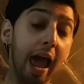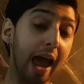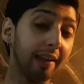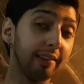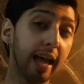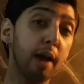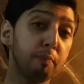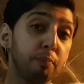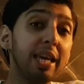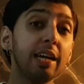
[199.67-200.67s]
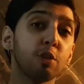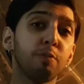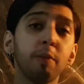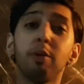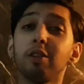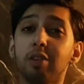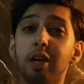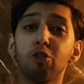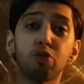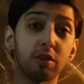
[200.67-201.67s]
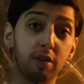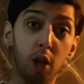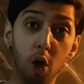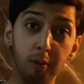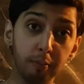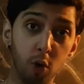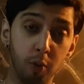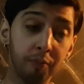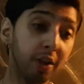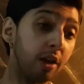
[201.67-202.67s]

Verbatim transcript: And that piqued people's interest a lot more.